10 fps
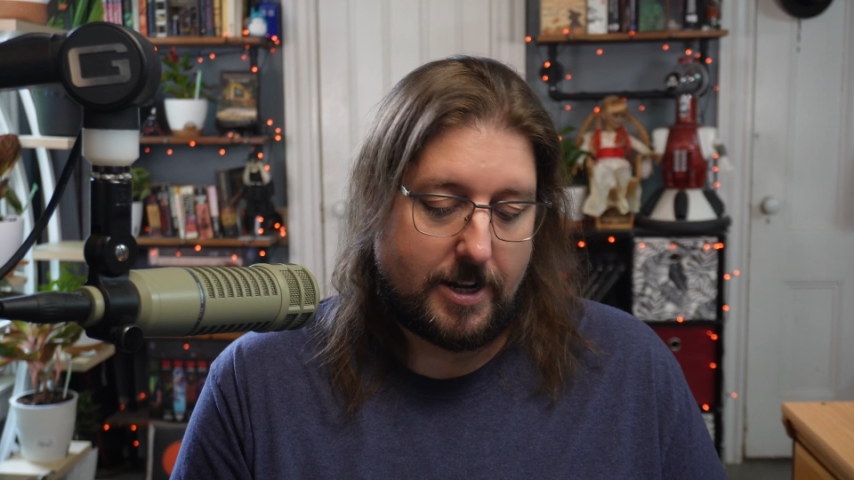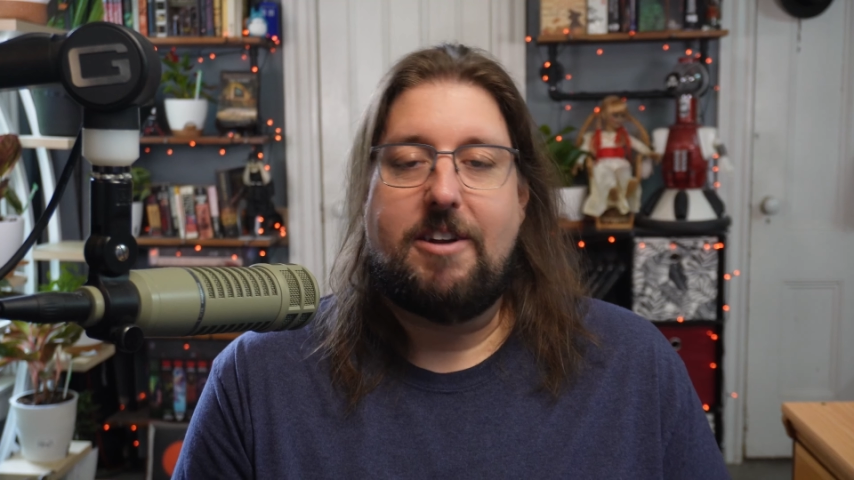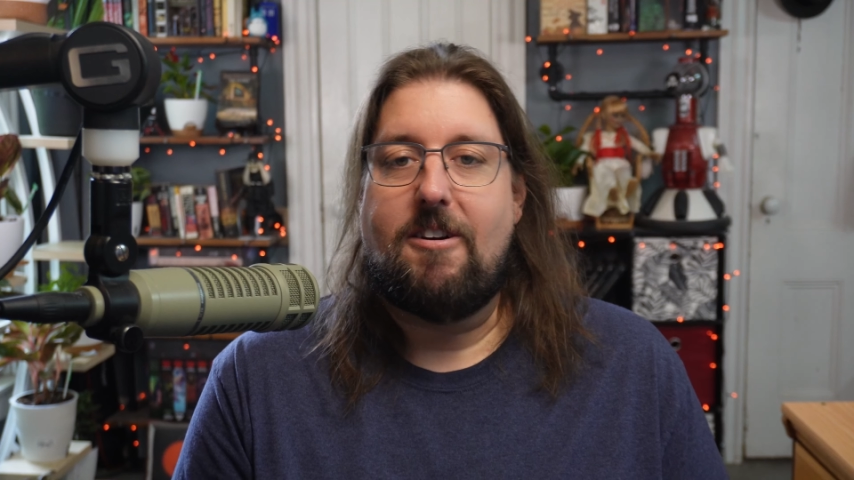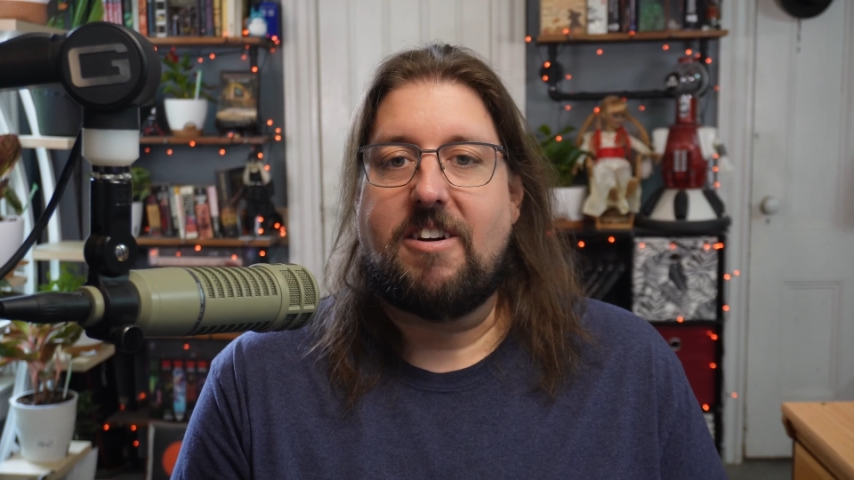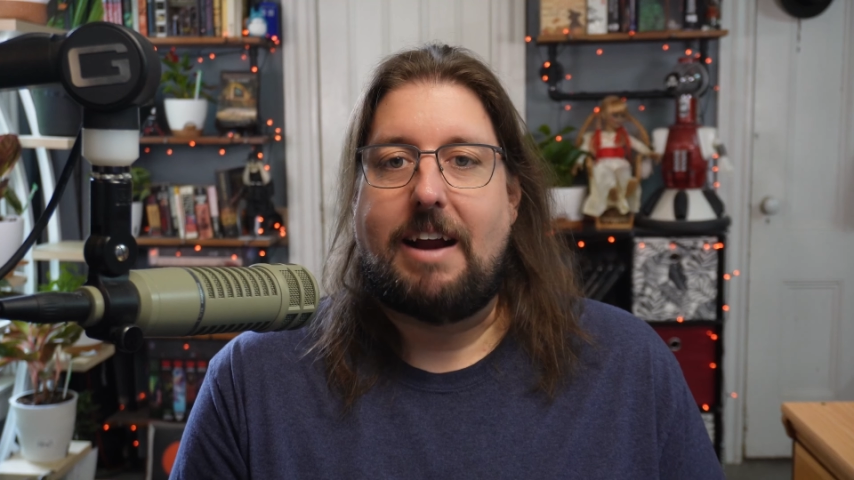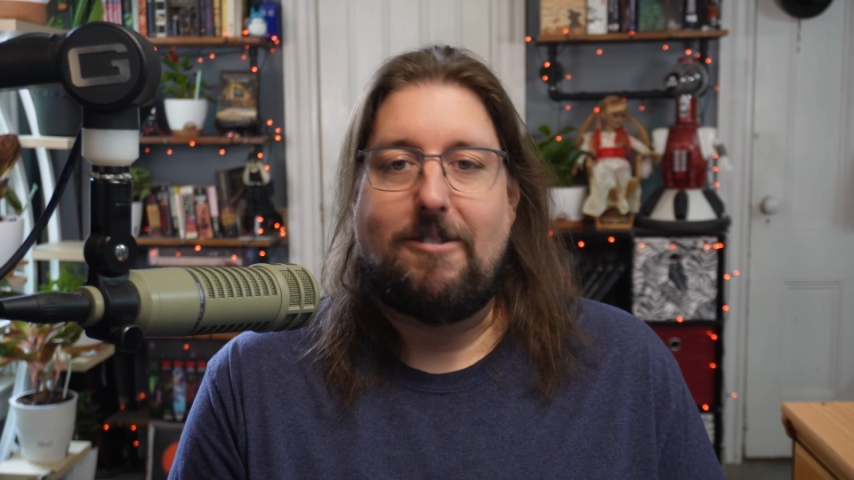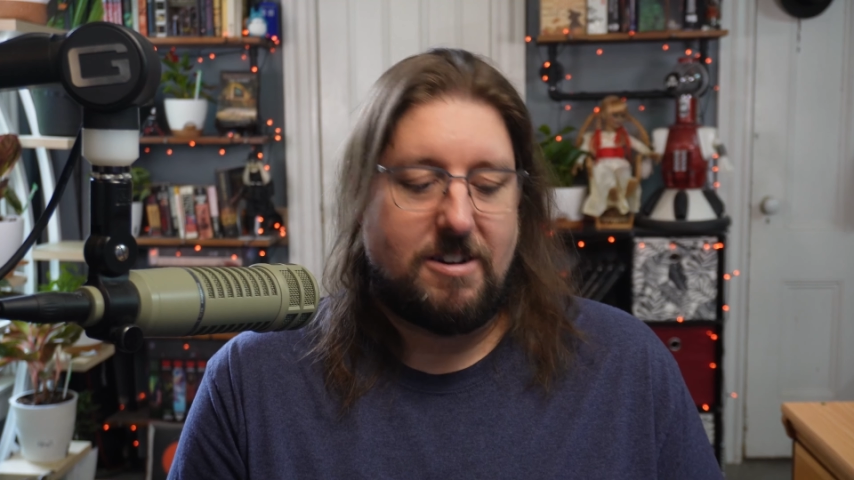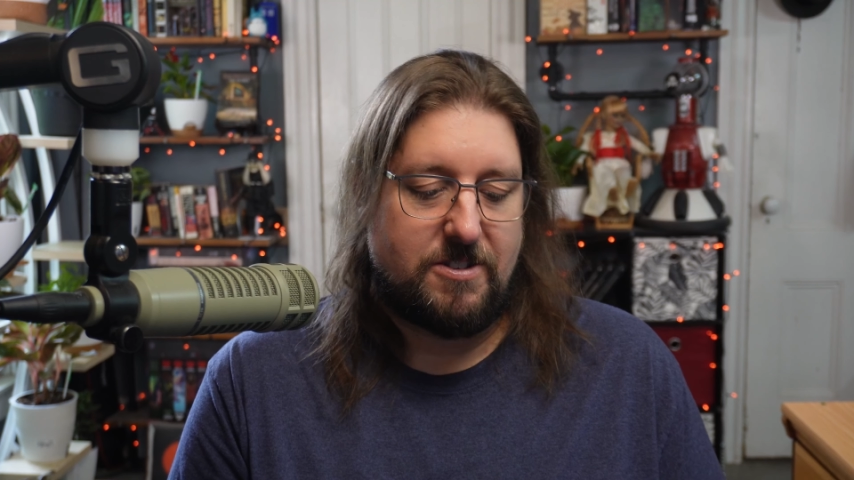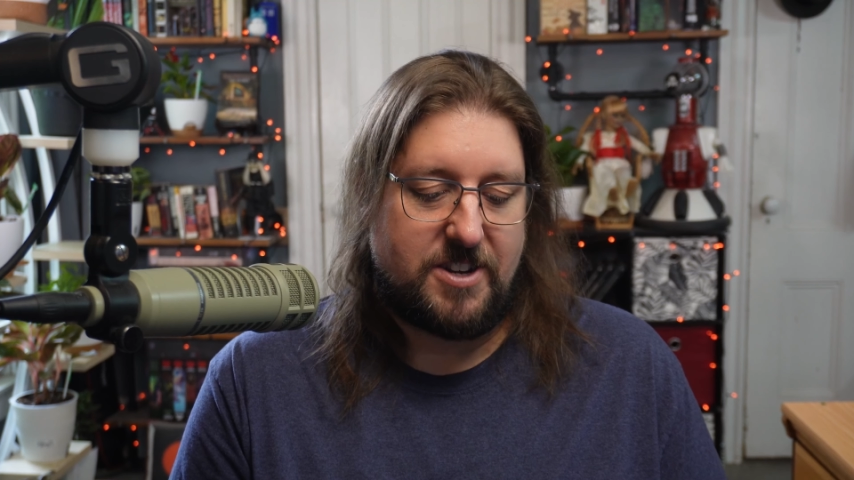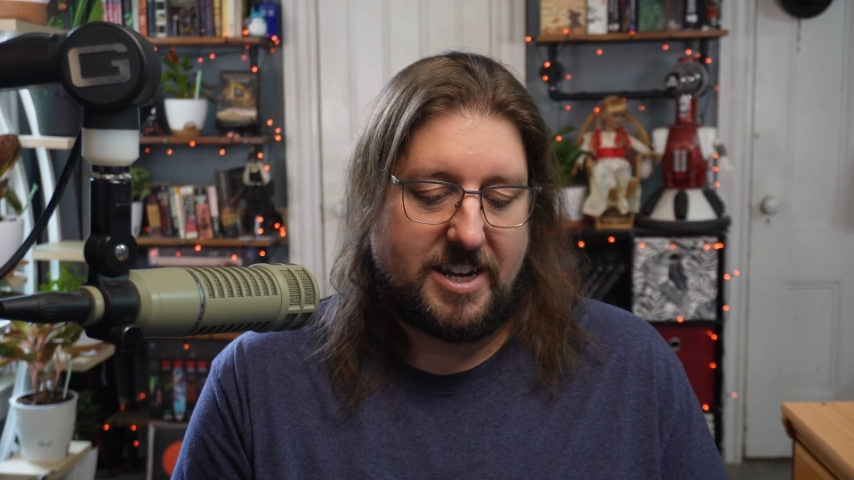There are
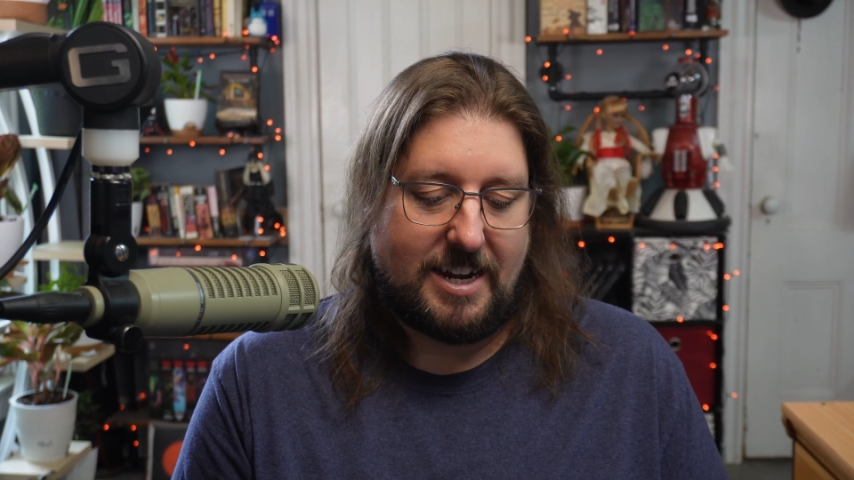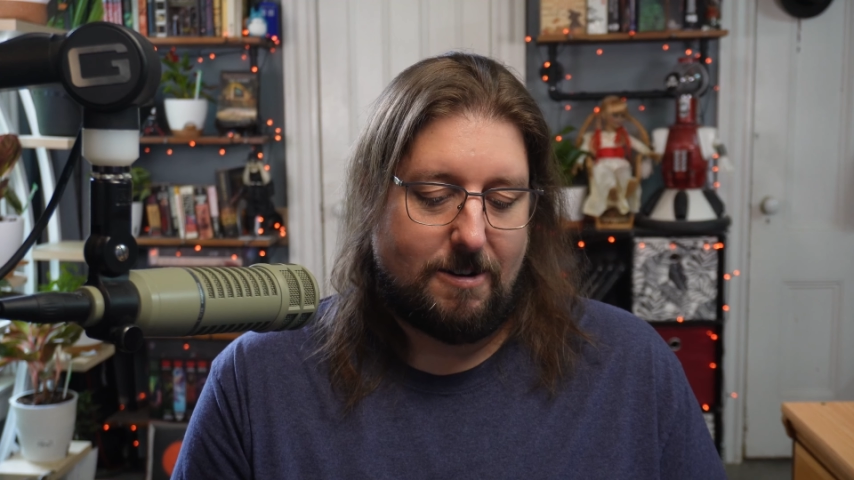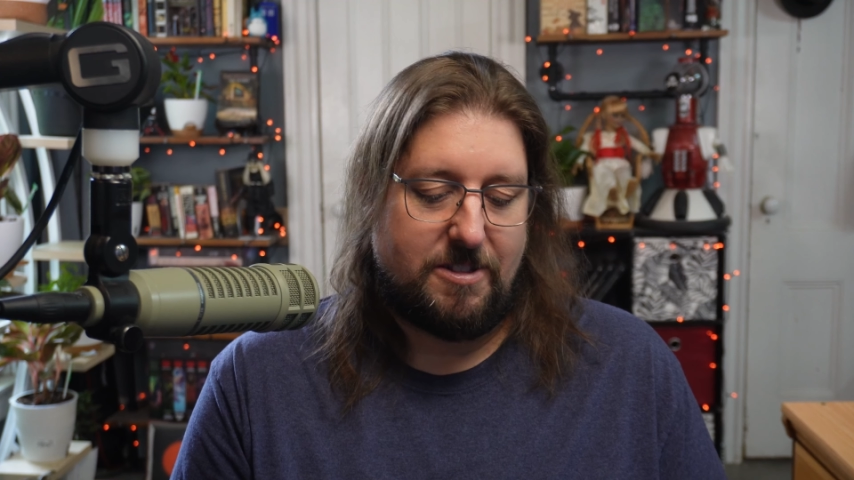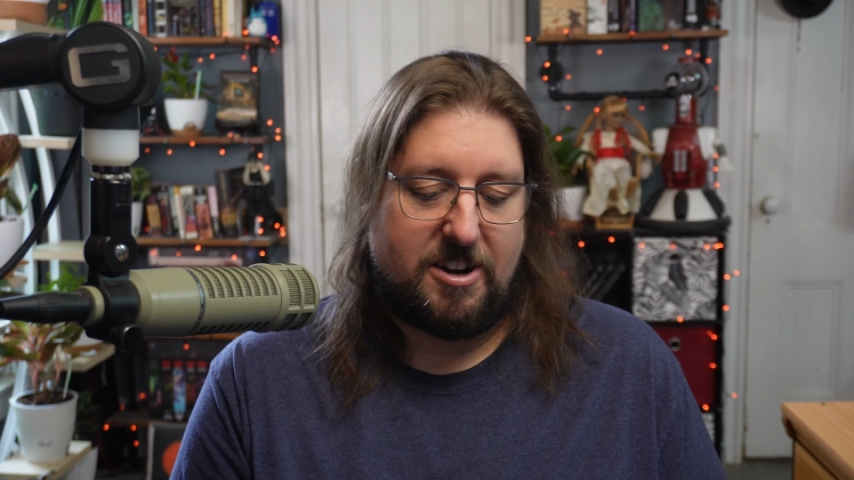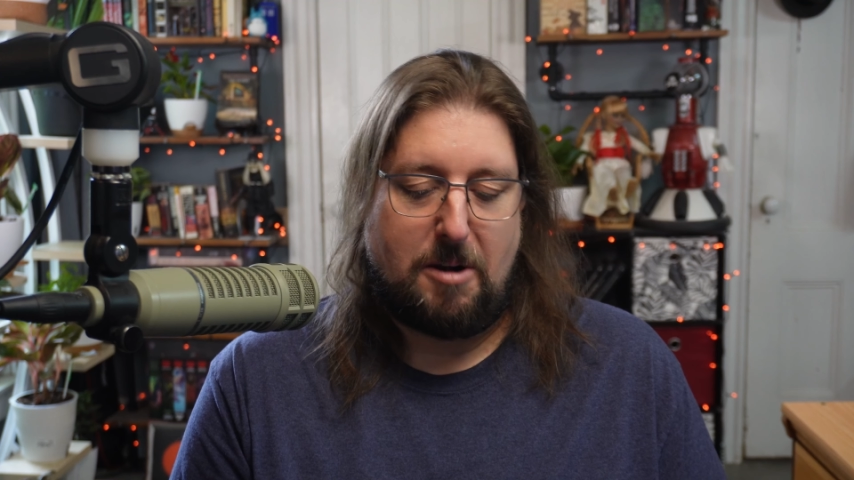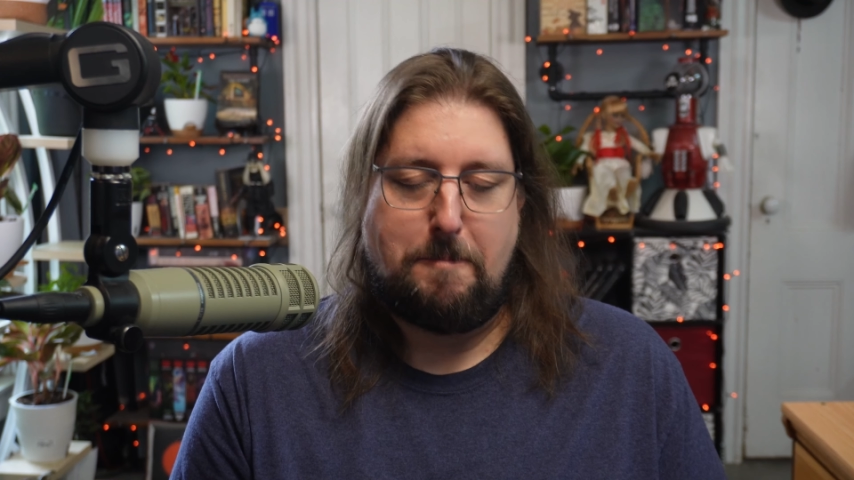characters in here that are